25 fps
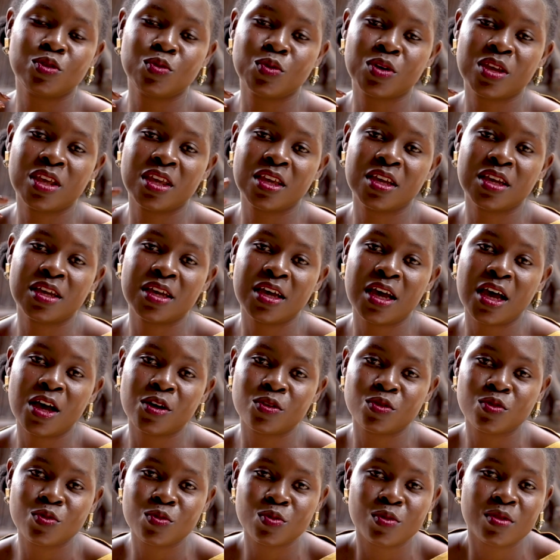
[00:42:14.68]
looking
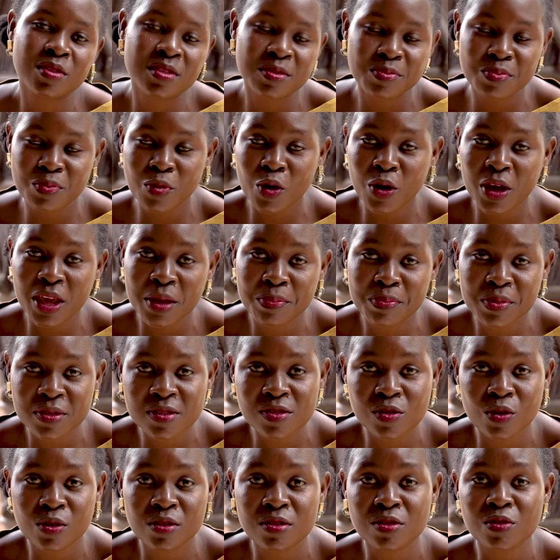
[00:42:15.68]
out to more
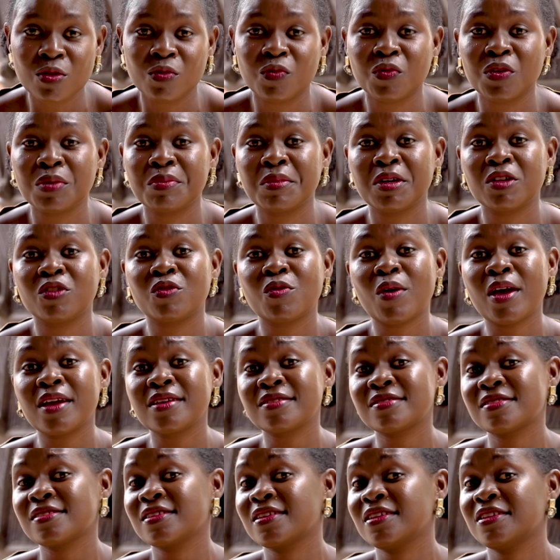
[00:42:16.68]
episodes of women
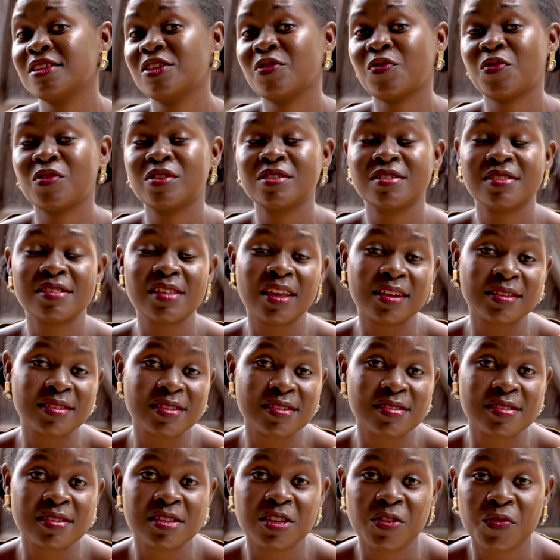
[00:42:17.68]
rising in different
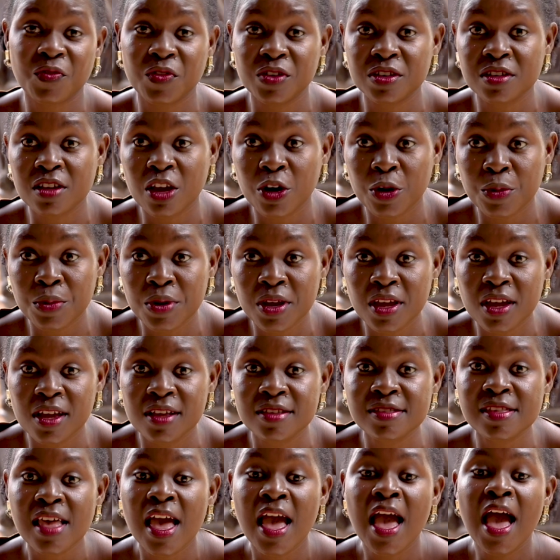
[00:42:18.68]
sectors, in different
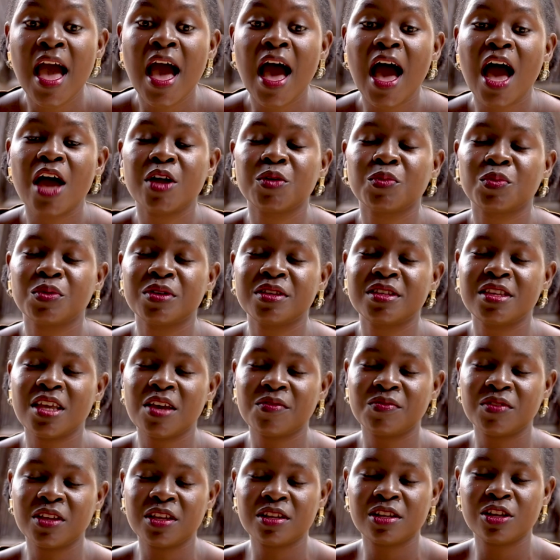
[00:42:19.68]
careers, and we
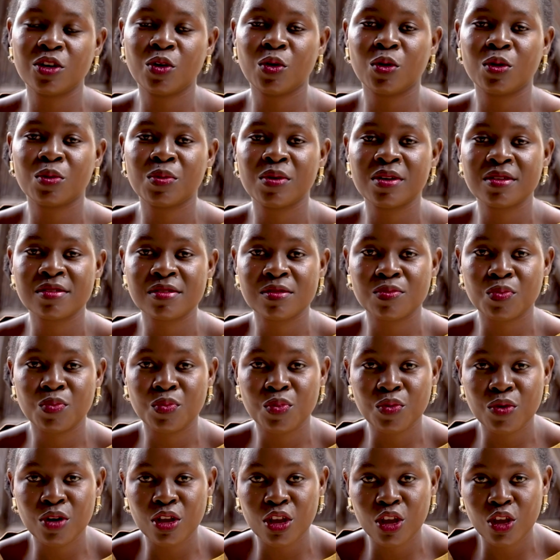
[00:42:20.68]
definitely always
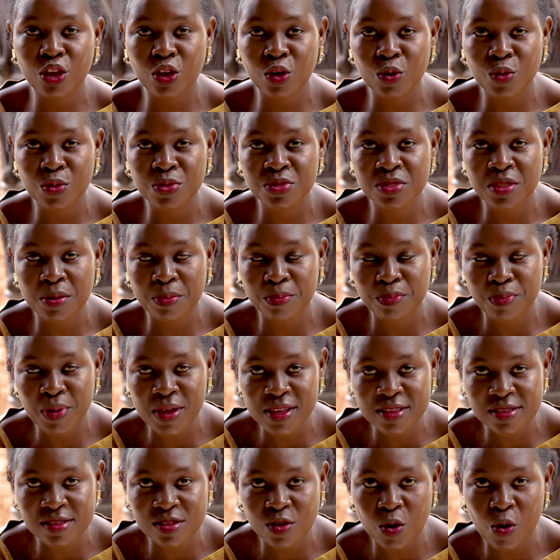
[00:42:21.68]
bring you the
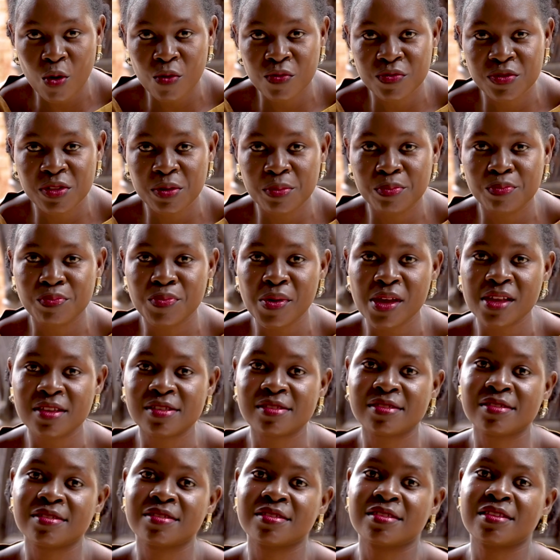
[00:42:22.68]
best of the
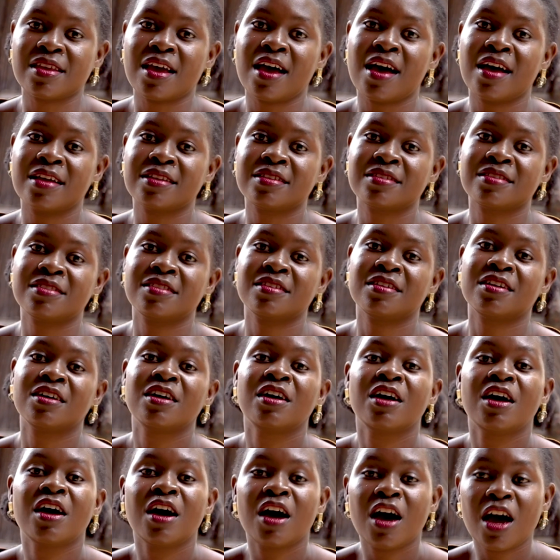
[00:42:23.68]
best at the